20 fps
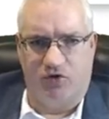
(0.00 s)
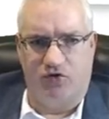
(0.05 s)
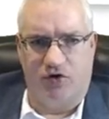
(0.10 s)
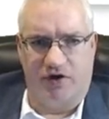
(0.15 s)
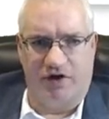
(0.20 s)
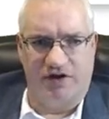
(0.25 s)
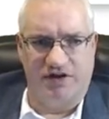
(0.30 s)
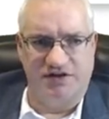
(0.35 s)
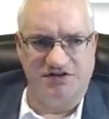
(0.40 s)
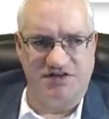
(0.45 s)

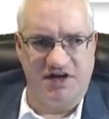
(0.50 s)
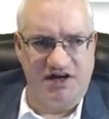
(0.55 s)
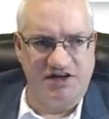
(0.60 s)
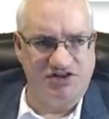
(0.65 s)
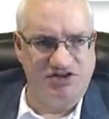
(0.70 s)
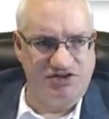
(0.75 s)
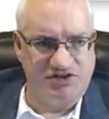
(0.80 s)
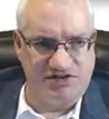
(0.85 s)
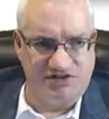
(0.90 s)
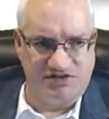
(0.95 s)

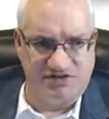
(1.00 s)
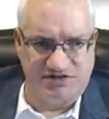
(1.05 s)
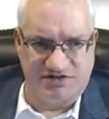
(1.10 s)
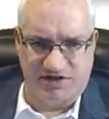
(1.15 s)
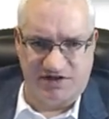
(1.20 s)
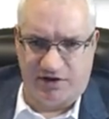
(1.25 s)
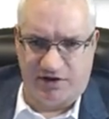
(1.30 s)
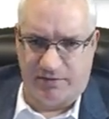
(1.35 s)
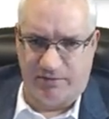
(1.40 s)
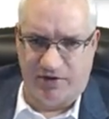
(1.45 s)
organizations
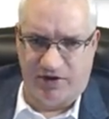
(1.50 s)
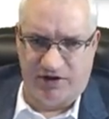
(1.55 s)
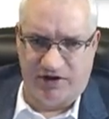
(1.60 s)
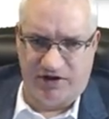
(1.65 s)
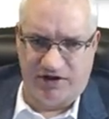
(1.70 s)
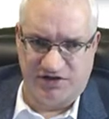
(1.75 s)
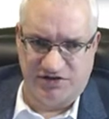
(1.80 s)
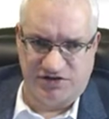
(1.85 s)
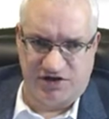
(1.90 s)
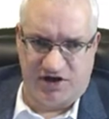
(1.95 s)
that are building